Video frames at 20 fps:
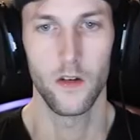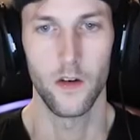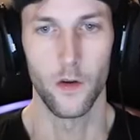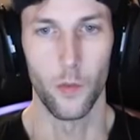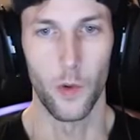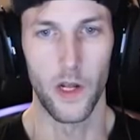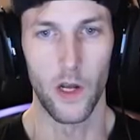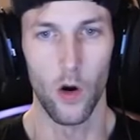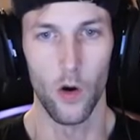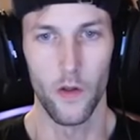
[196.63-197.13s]
Did
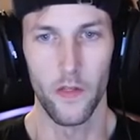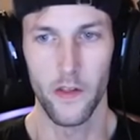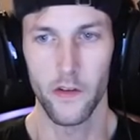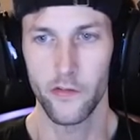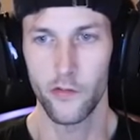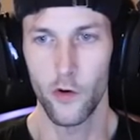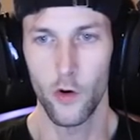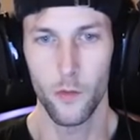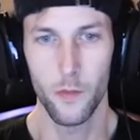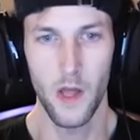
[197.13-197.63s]
we go in
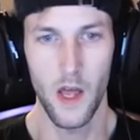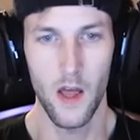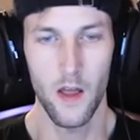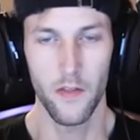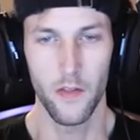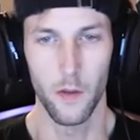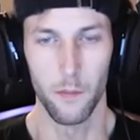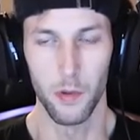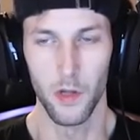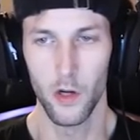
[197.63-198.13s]
this room
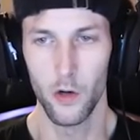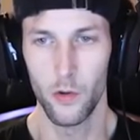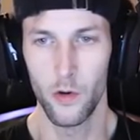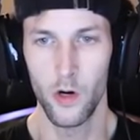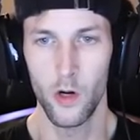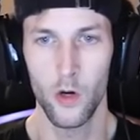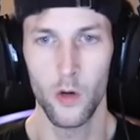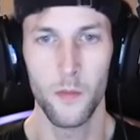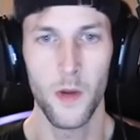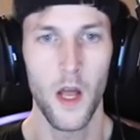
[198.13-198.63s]
yet? The blue
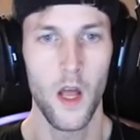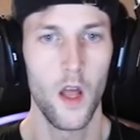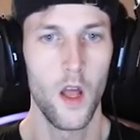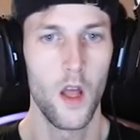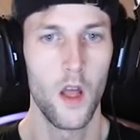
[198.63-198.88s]
room?